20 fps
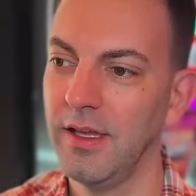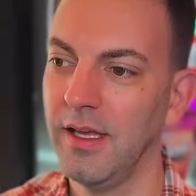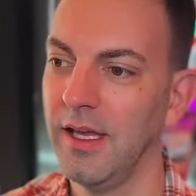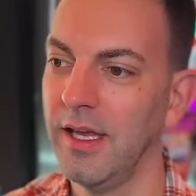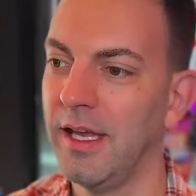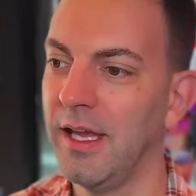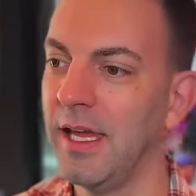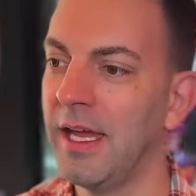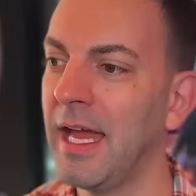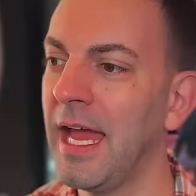
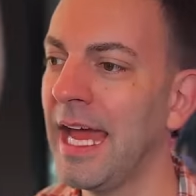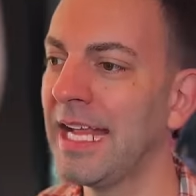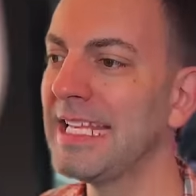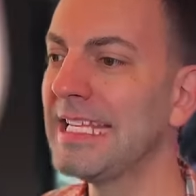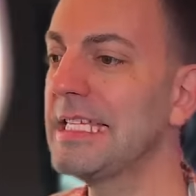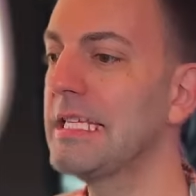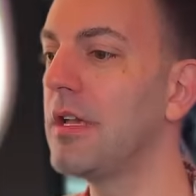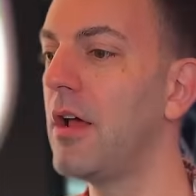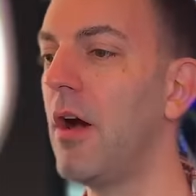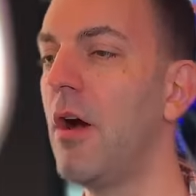
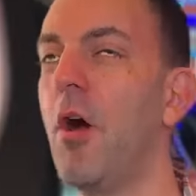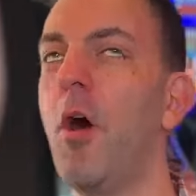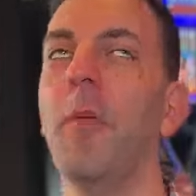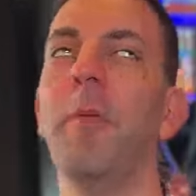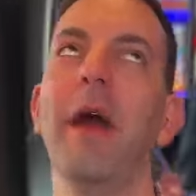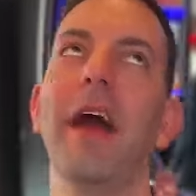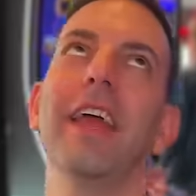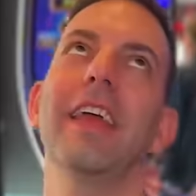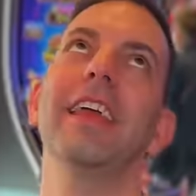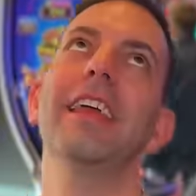And, oh
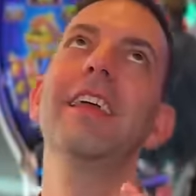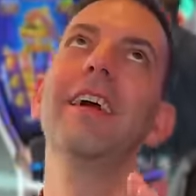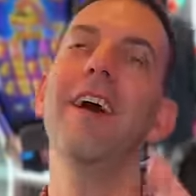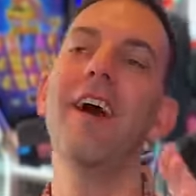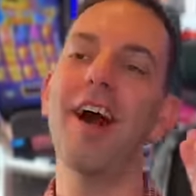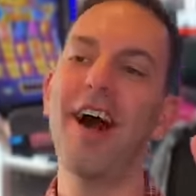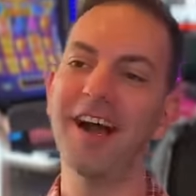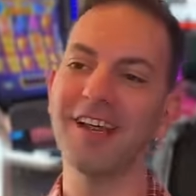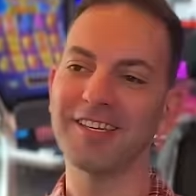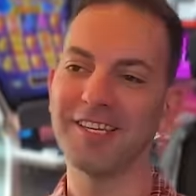my
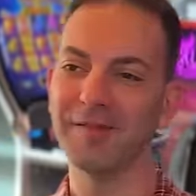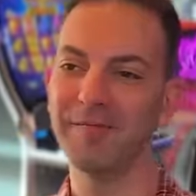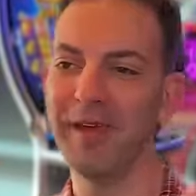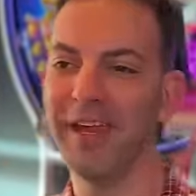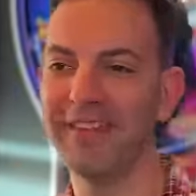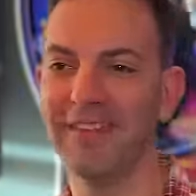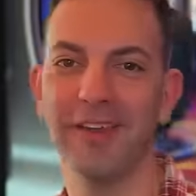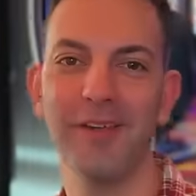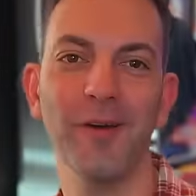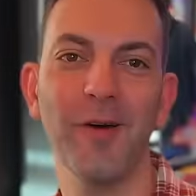gosh, it
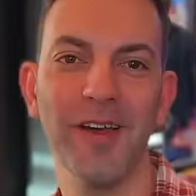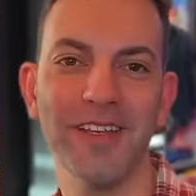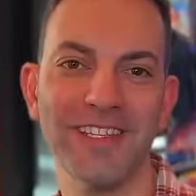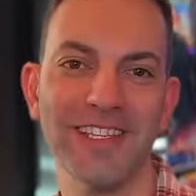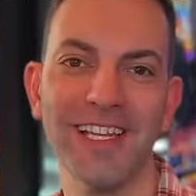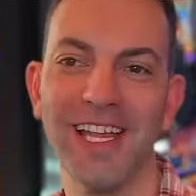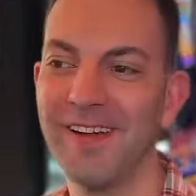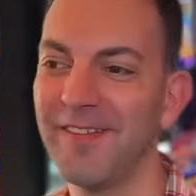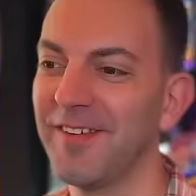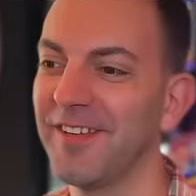made the noise
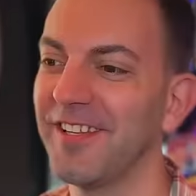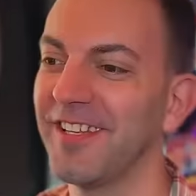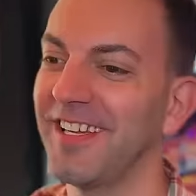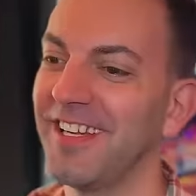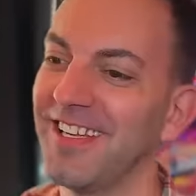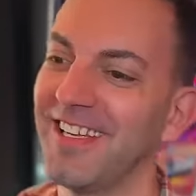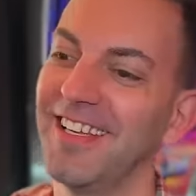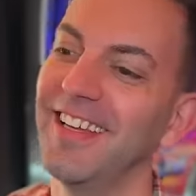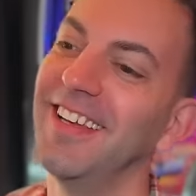and everything.